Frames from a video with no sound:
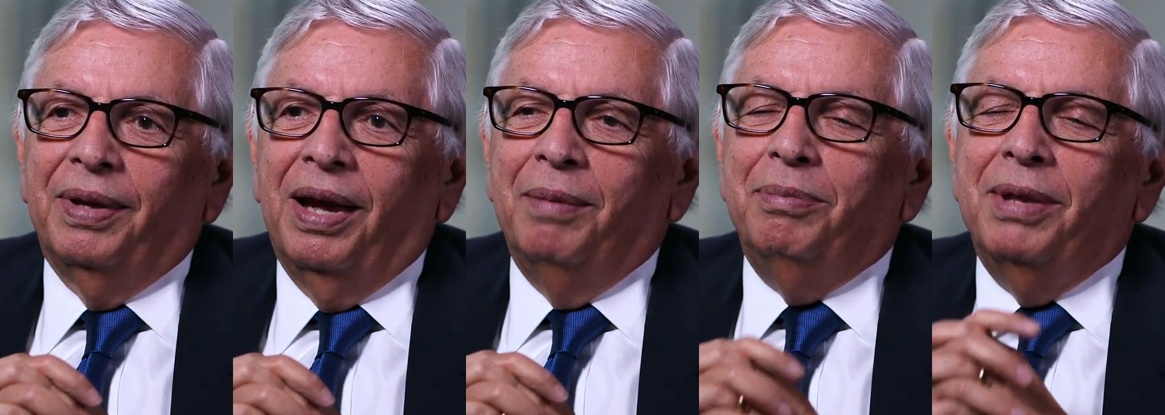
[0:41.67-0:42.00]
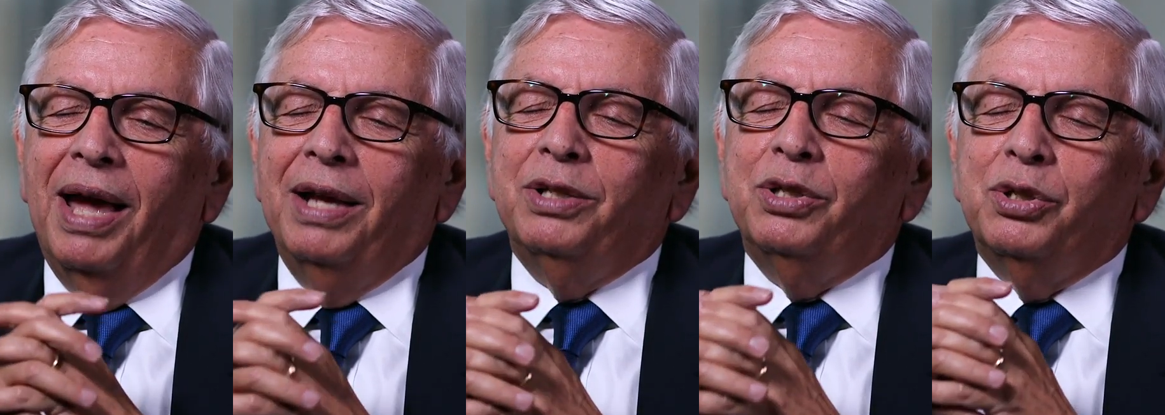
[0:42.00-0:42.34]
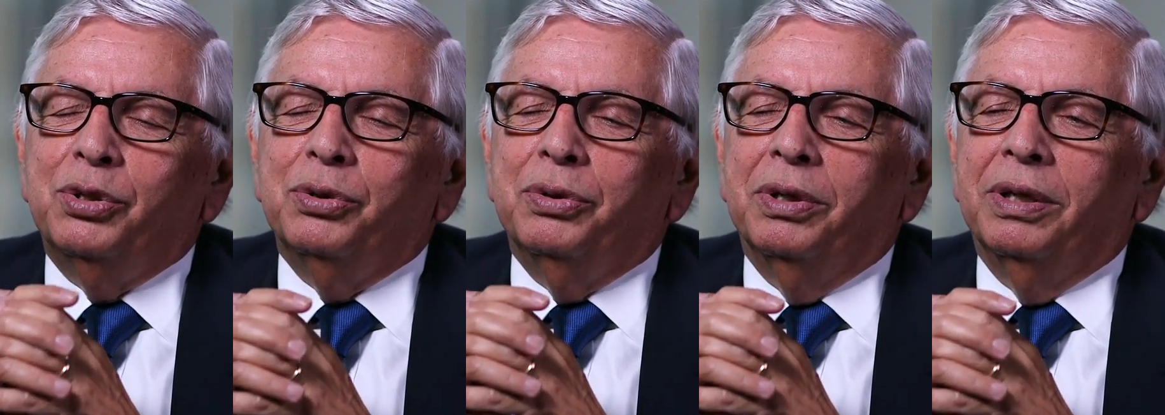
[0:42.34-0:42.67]
I'm not
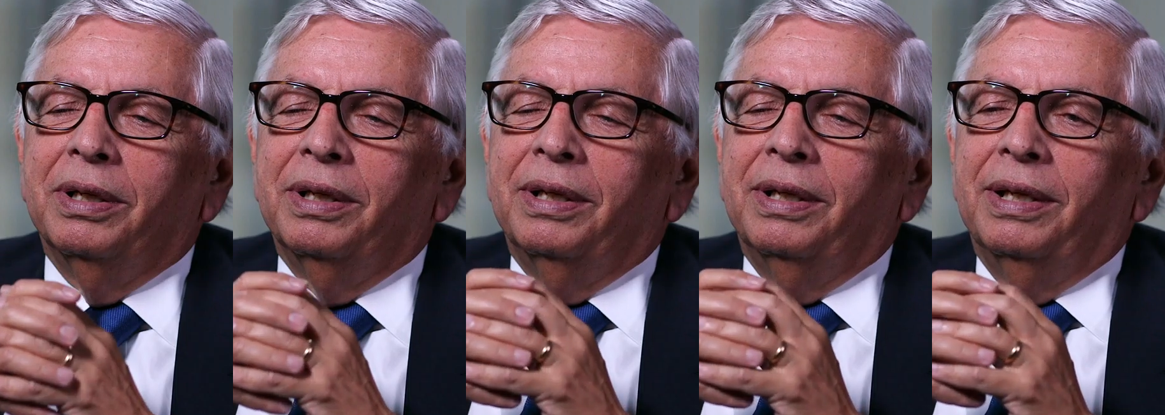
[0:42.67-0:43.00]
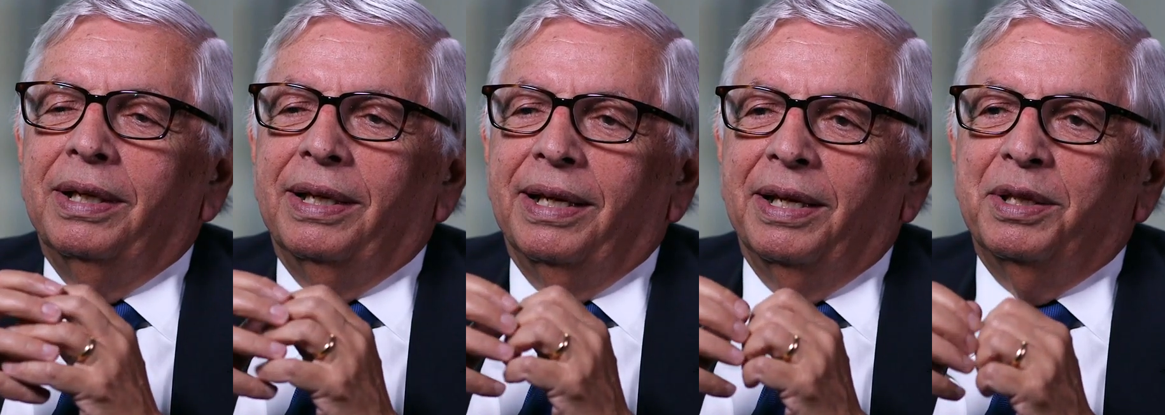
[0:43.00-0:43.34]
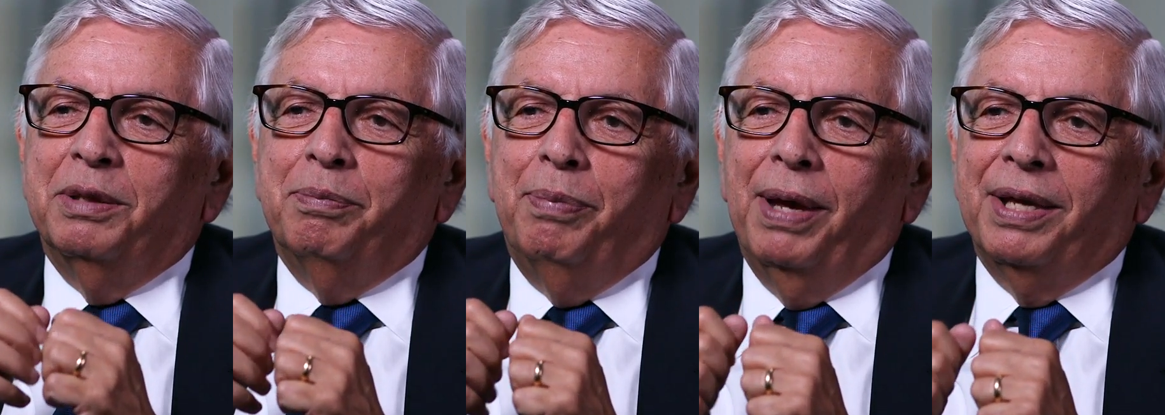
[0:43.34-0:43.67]
sure
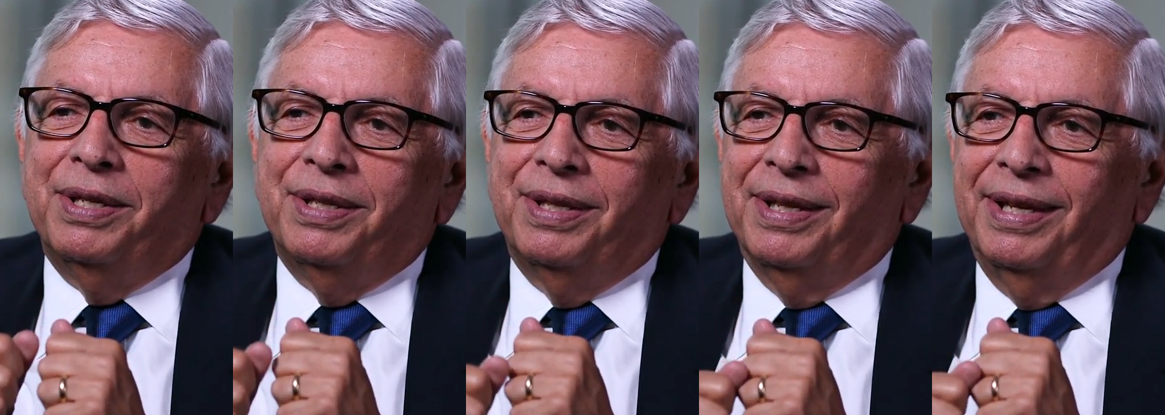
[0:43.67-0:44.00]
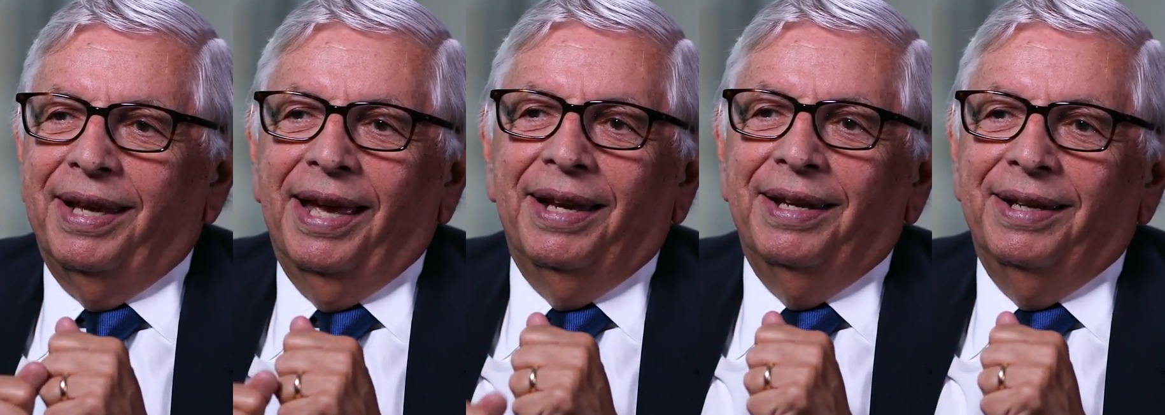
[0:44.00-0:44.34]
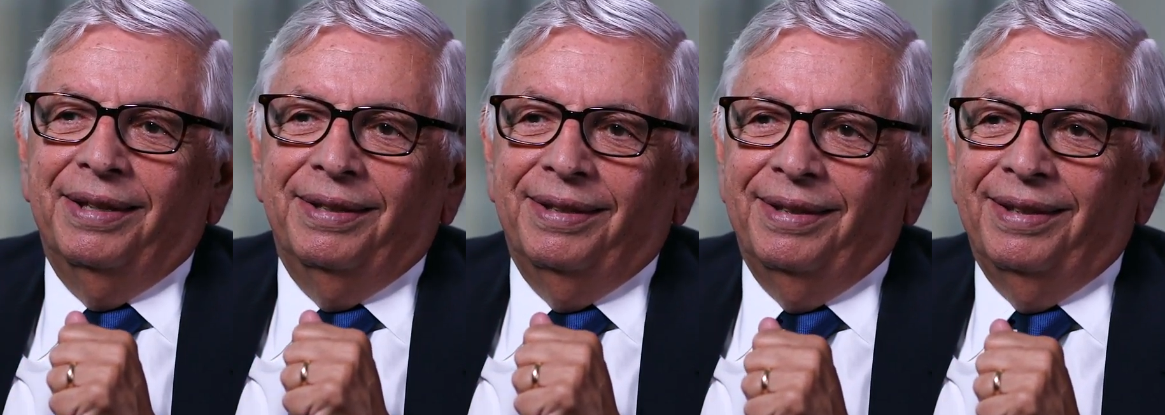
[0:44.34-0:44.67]
it's best to get
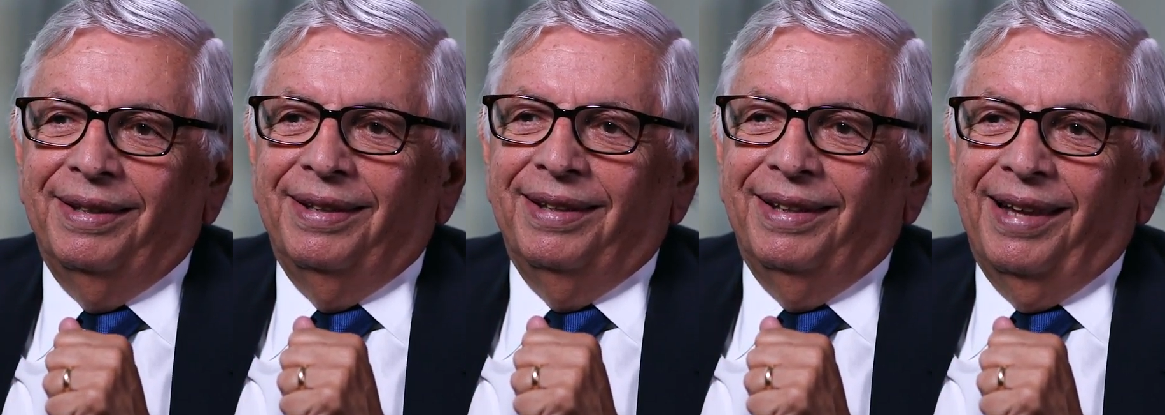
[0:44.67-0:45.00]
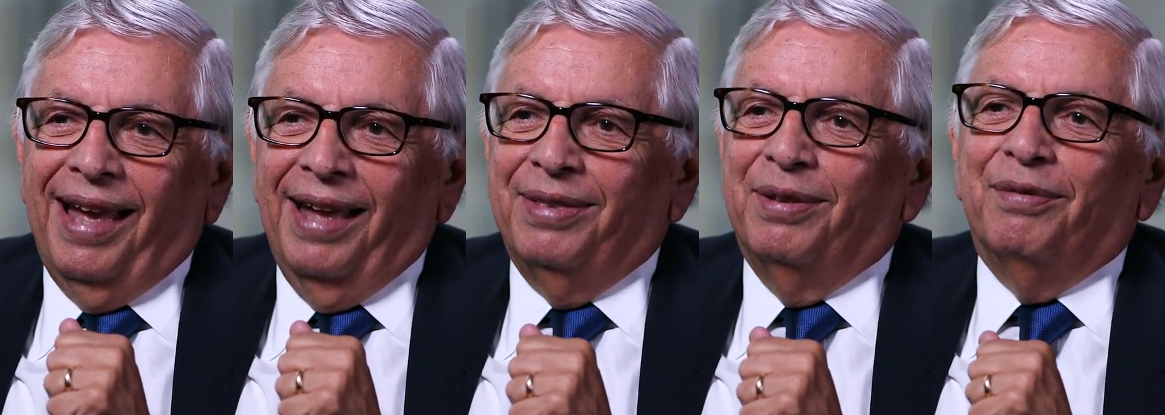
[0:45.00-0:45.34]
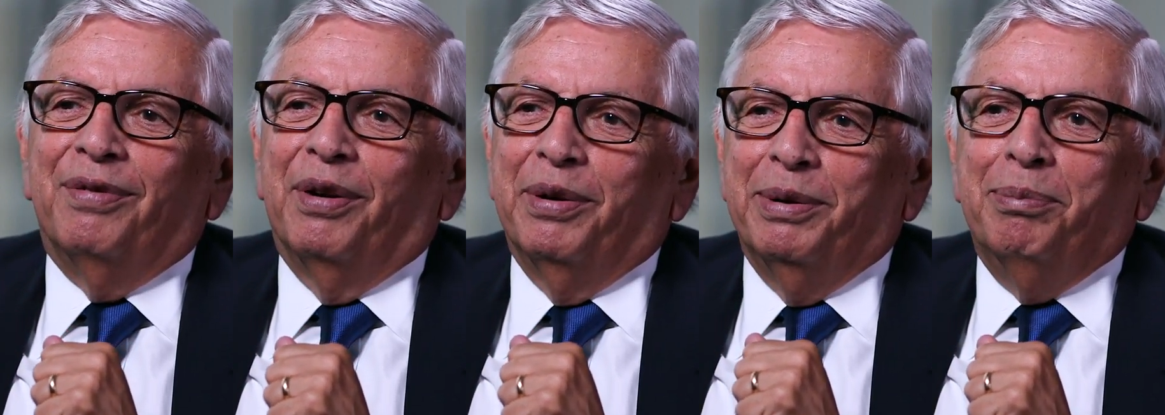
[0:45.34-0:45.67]
in at the
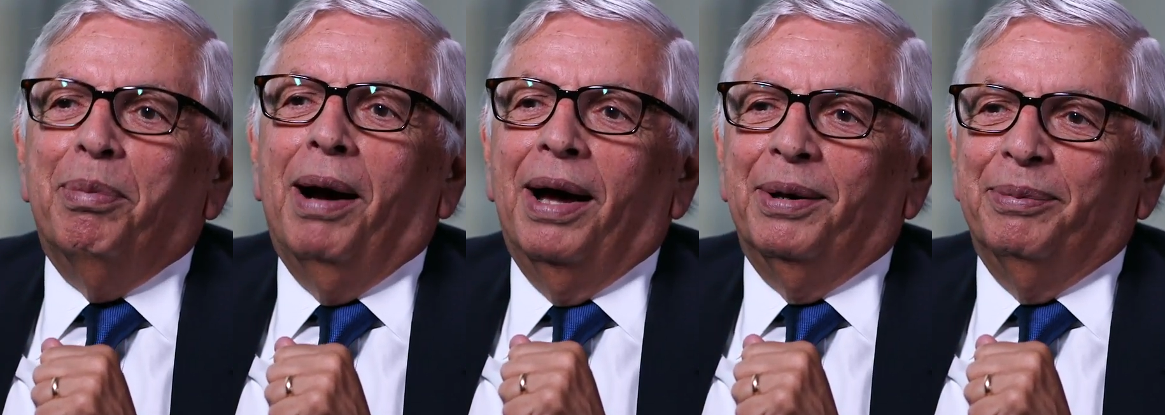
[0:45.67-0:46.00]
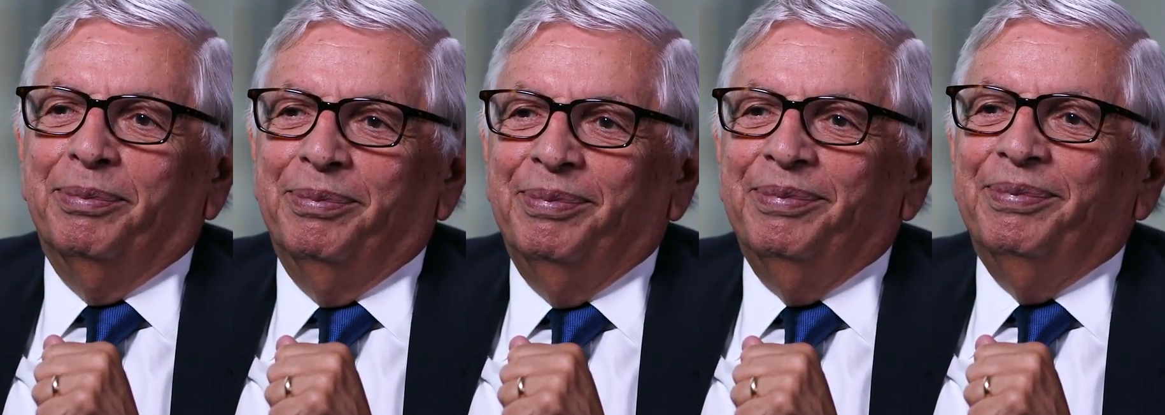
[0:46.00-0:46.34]
very bottom.